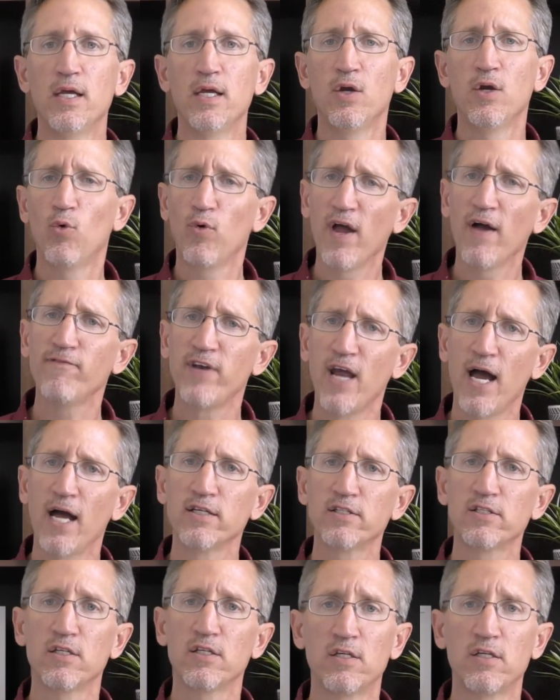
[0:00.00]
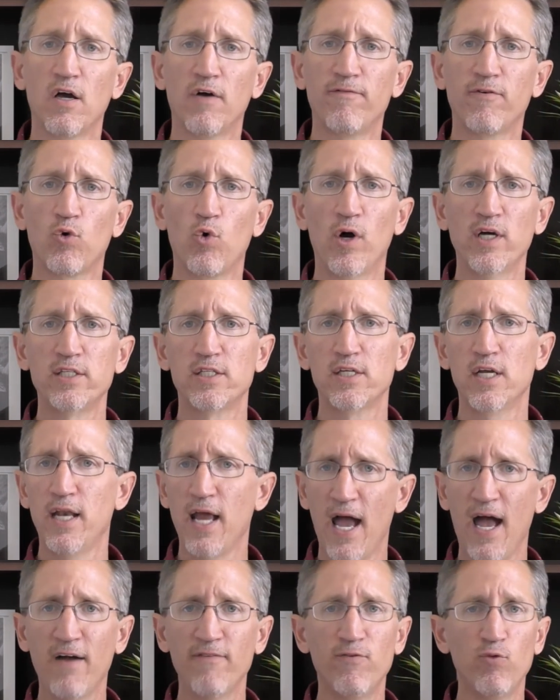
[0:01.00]
And we have to ask the tough question,
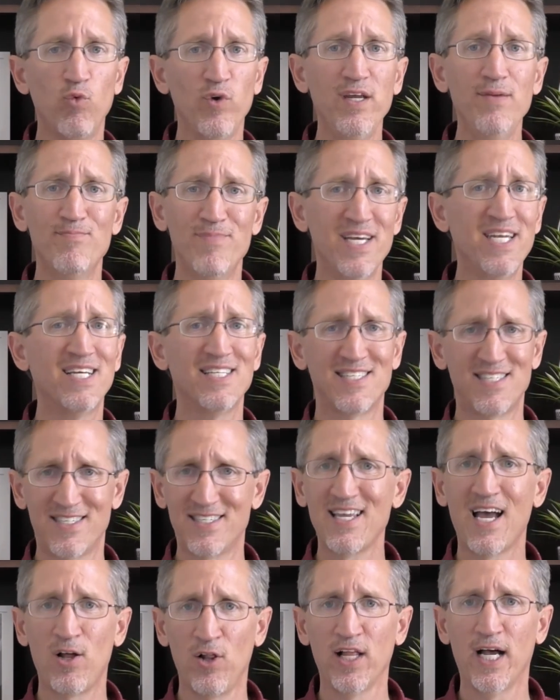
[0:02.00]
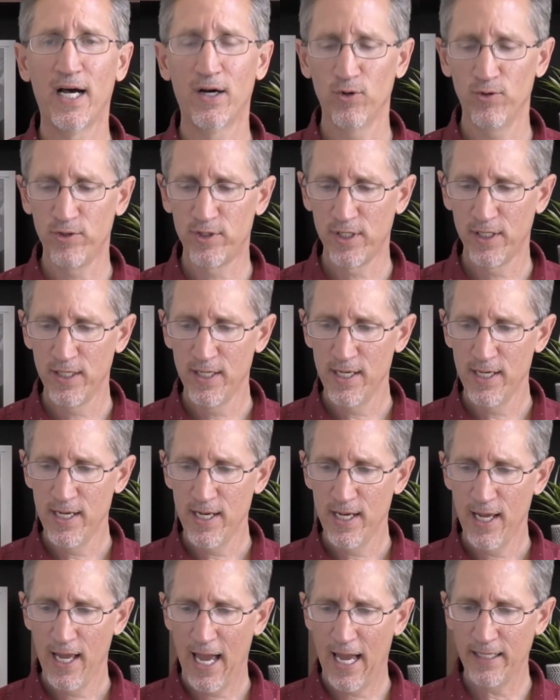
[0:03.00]
have we been a sellout
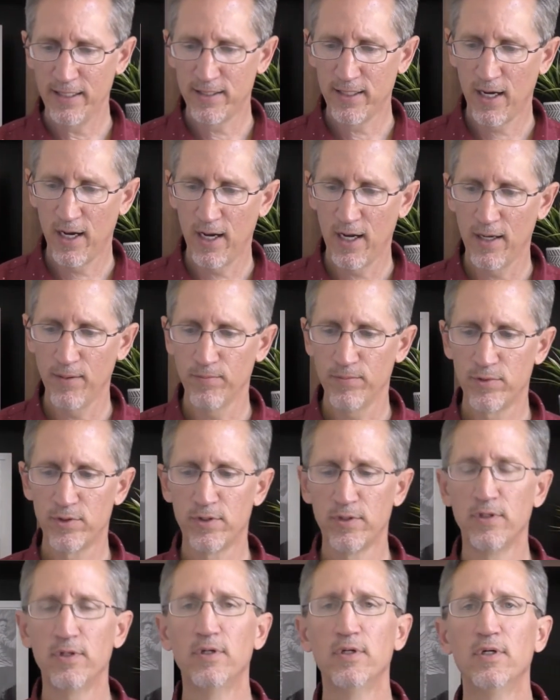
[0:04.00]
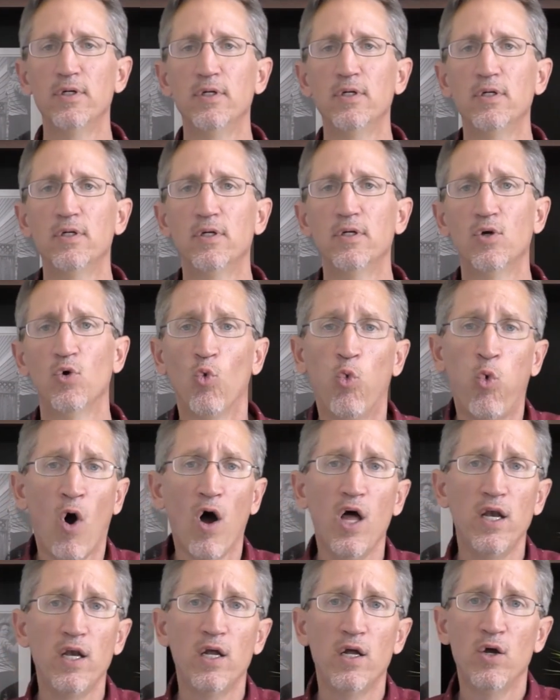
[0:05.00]
at times?
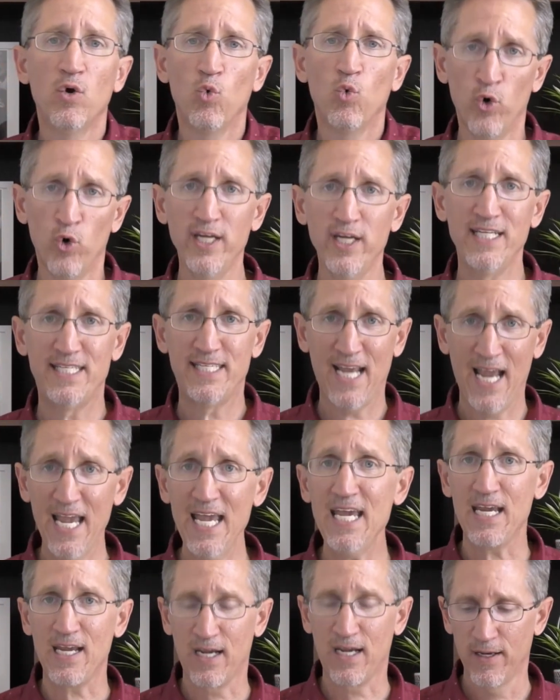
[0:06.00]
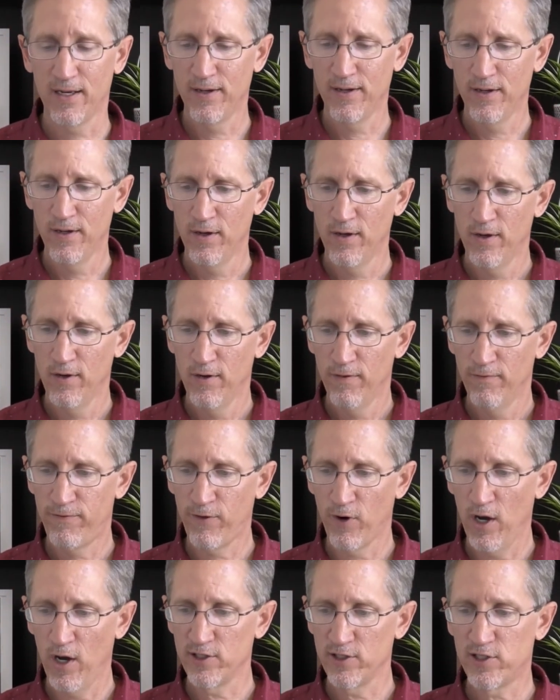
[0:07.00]
What would it take
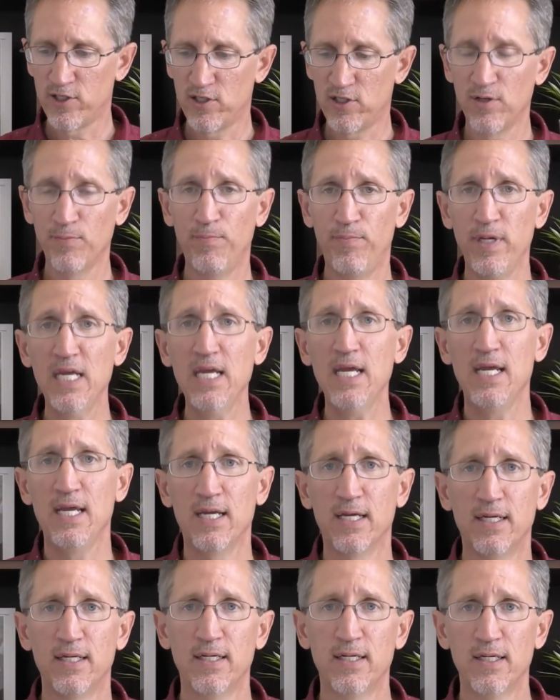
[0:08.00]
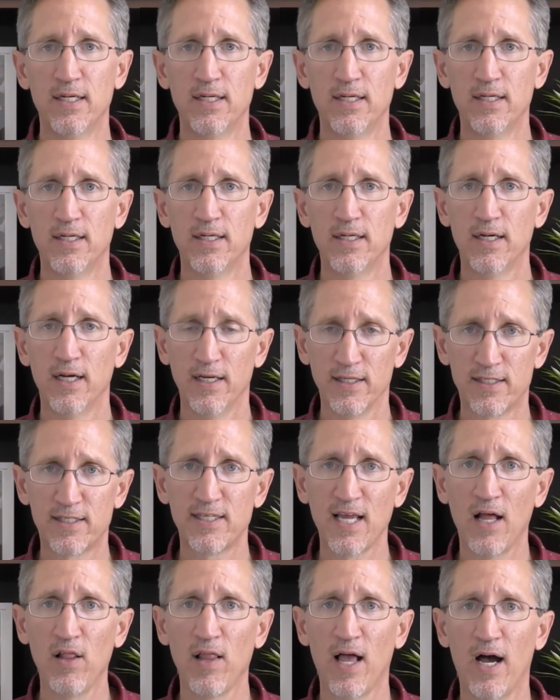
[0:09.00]
for us to be a
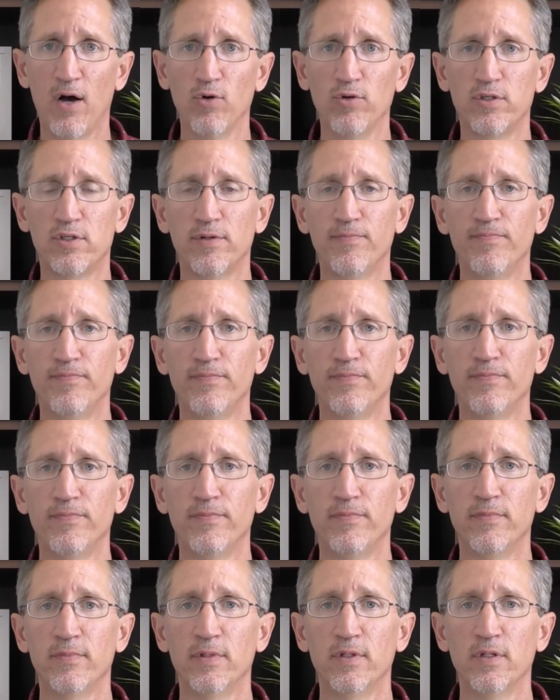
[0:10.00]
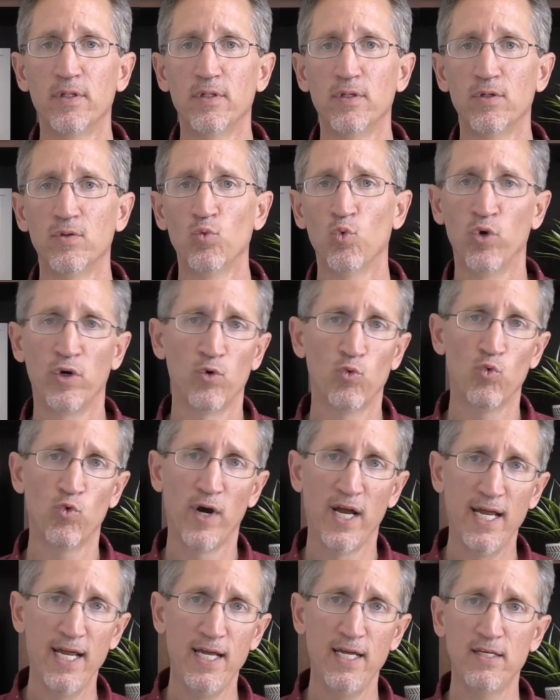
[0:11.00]
sellout? Would a
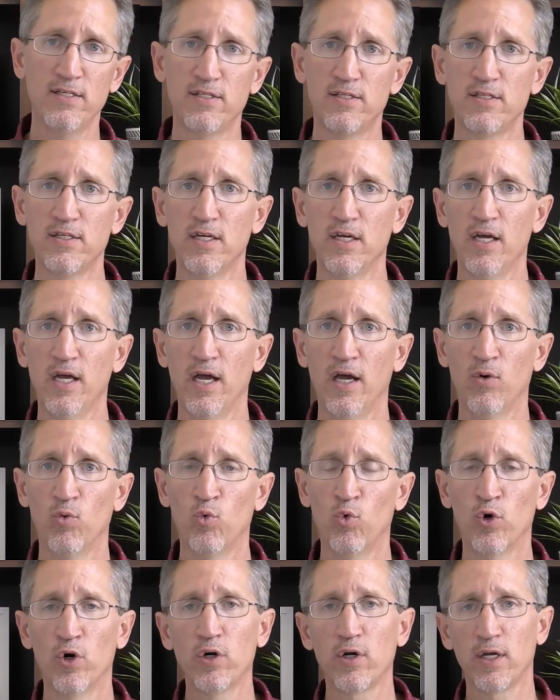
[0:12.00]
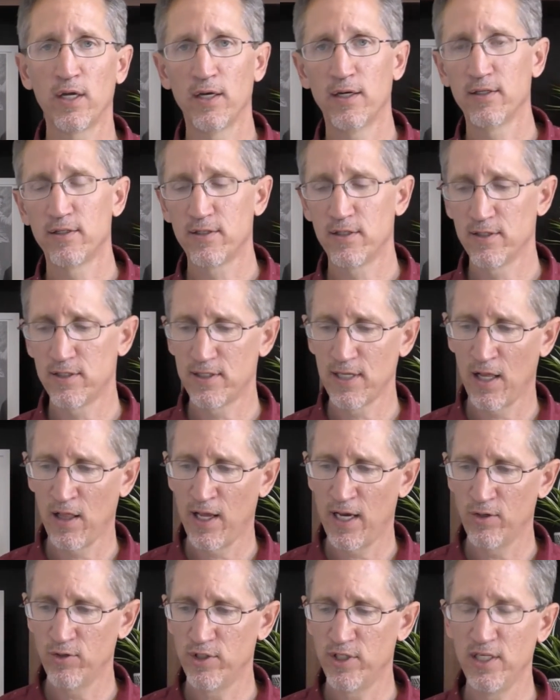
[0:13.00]
raise at work get us to sell
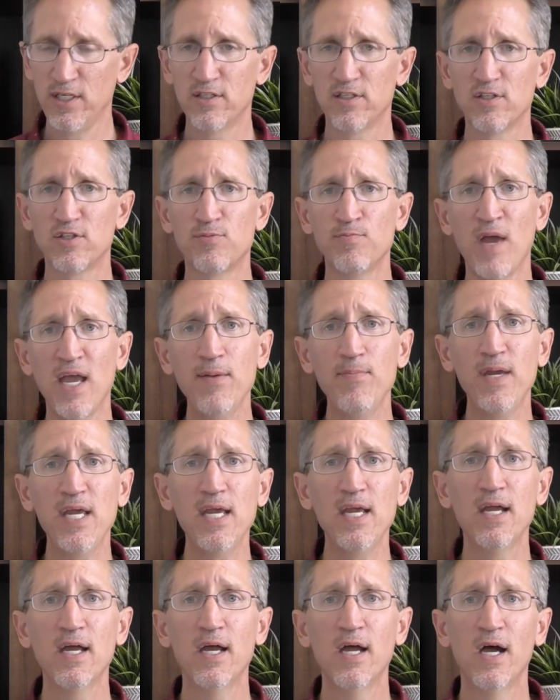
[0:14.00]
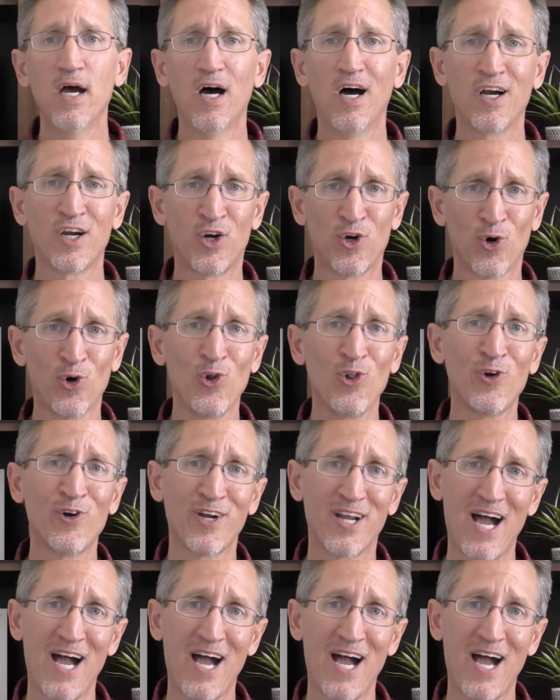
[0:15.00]
out Jesus? Maybe a girl or